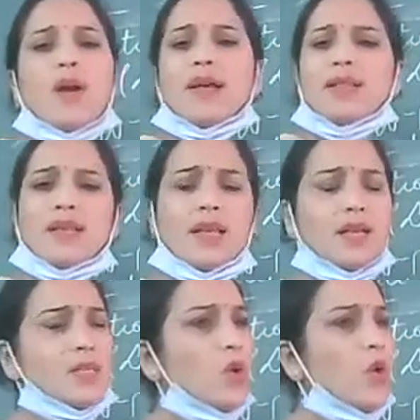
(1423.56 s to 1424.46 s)
so I think there
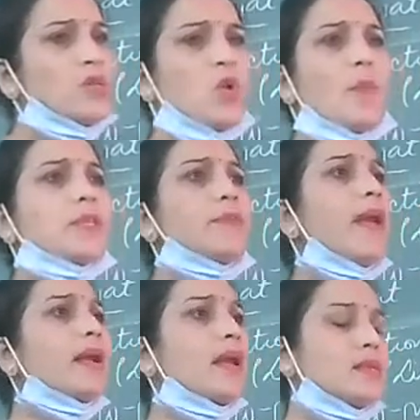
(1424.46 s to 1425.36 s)
is not so much
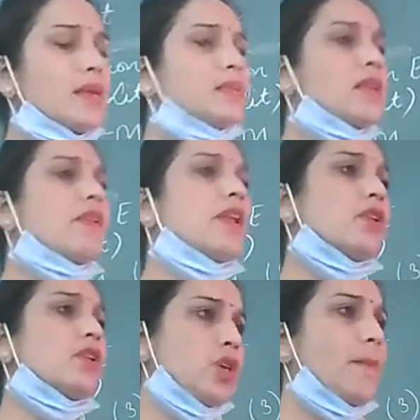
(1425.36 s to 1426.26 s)
back access given in
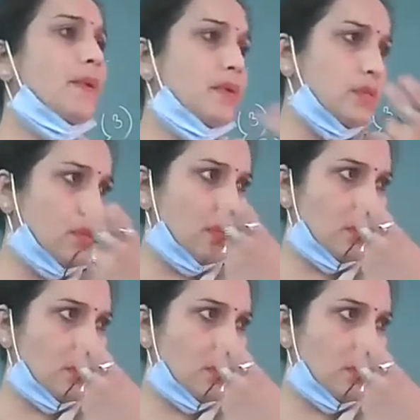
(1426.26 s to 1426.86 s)
your chapters.